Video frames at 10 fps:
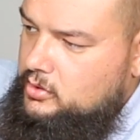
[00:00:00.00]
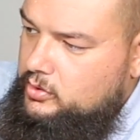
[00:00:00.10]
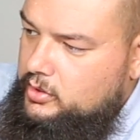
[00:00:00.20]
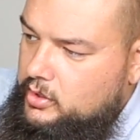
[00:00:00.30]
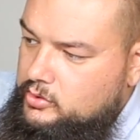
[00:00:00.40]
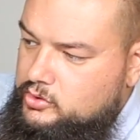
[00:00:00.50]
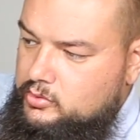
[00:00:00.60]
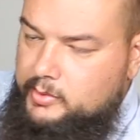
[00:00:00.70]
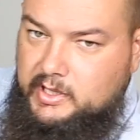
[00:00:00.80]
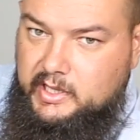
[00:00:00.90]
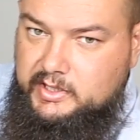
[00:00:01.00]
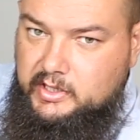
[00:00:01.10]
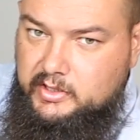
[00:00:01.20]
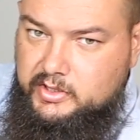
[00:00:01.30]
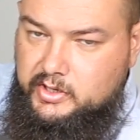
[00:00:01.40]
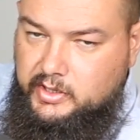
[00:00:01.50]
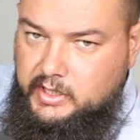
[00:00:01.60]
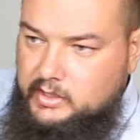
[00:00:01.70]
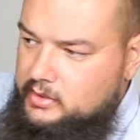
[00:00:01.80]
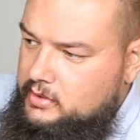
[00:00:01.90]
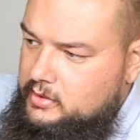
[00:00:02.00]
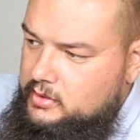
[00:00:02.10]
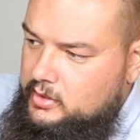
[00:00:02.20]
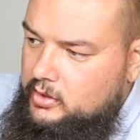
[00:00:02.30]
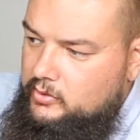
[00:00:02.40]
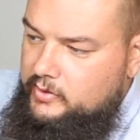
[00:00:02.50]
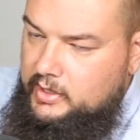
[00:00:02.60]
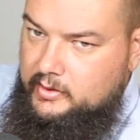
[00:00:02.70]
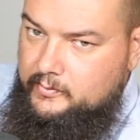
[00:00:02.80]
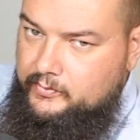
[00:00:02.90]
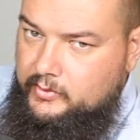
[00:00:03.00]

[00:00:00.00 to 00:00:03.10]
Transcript: your nose will be touching the screen over here.